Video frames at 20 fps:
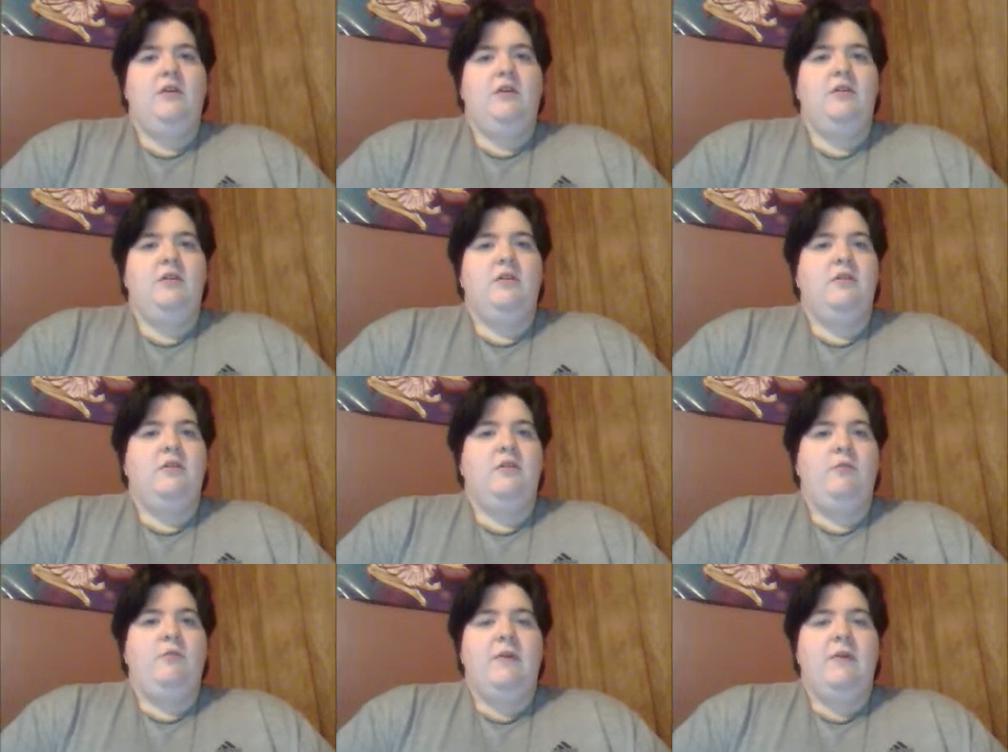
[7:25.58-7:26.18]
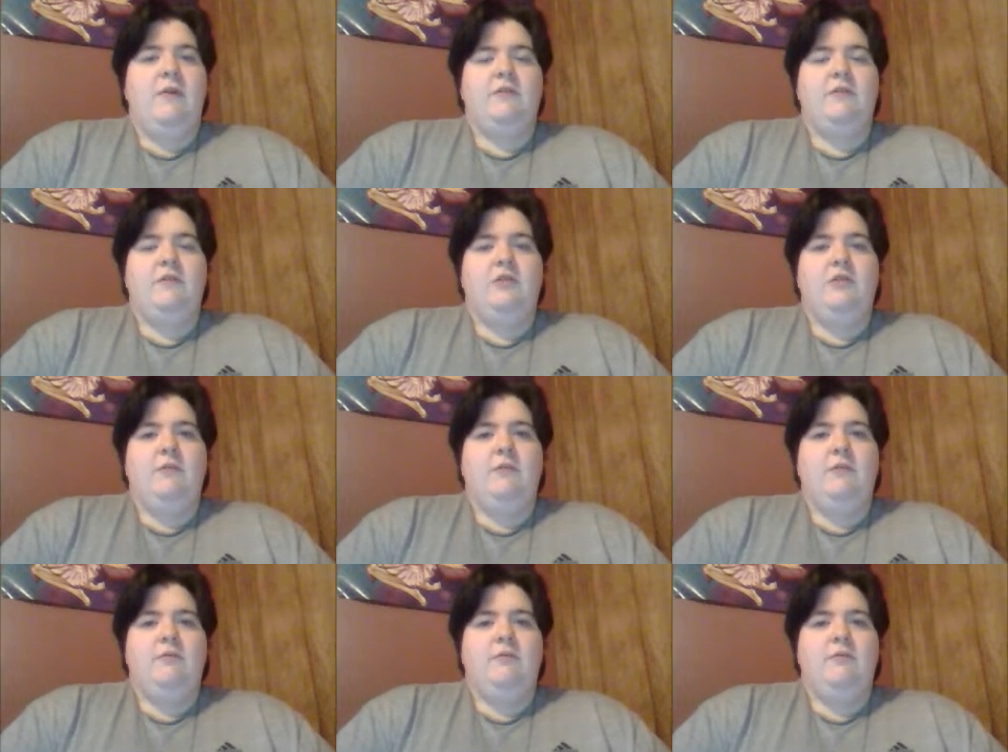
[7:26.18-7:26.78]
Whether
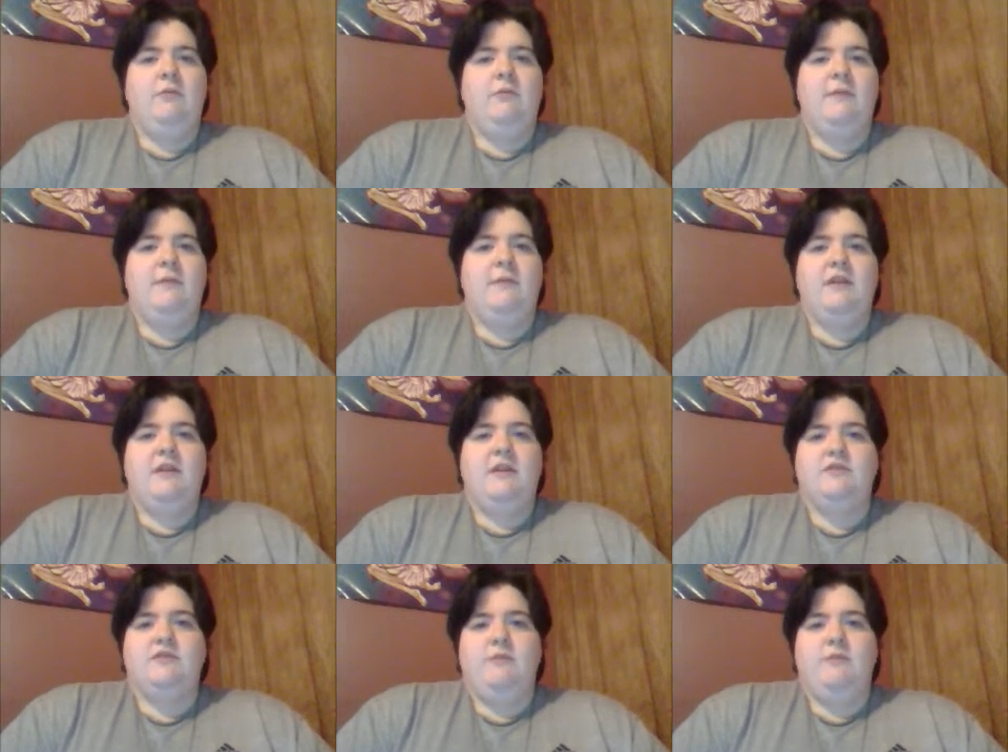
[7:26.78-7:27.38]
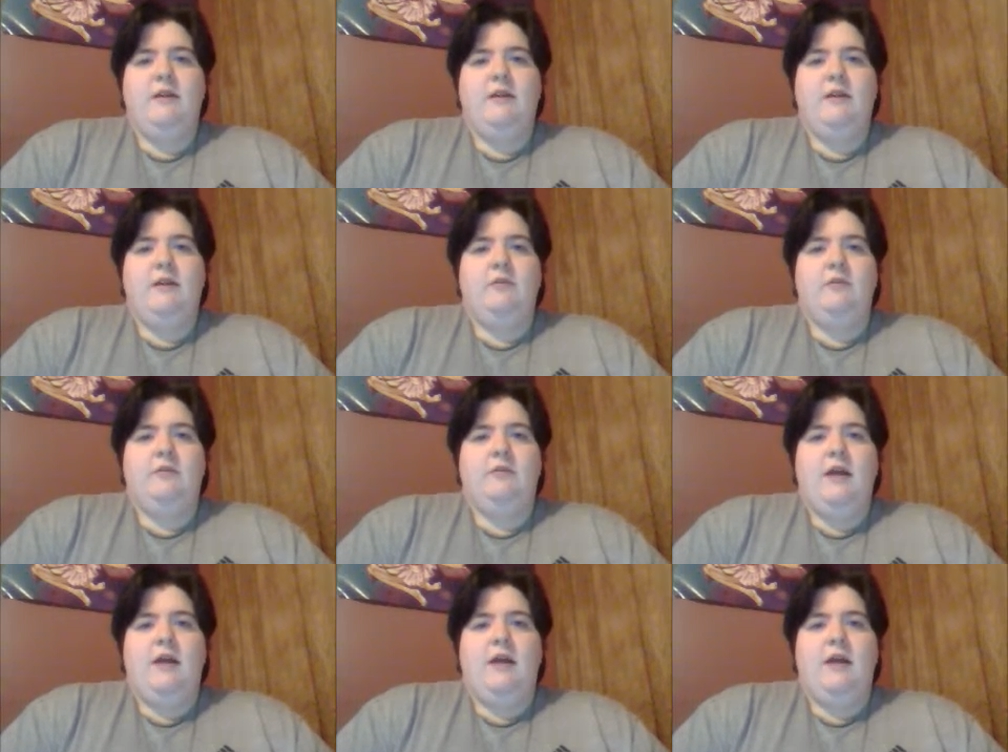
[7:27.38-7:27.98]
global warming is real
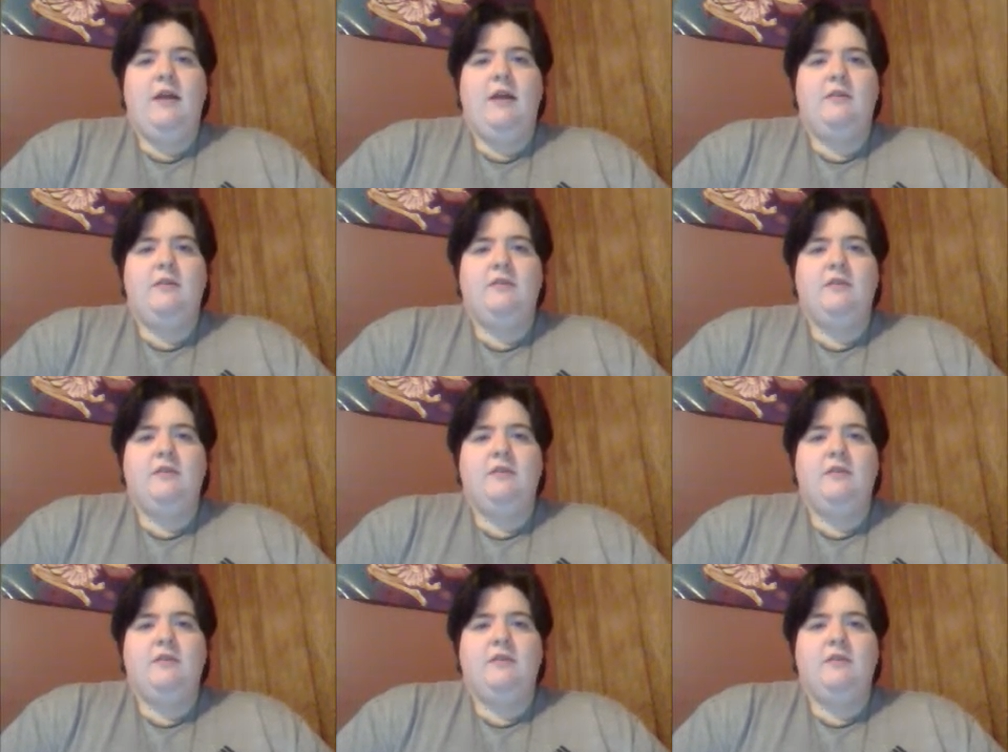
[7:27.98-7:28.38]
or not,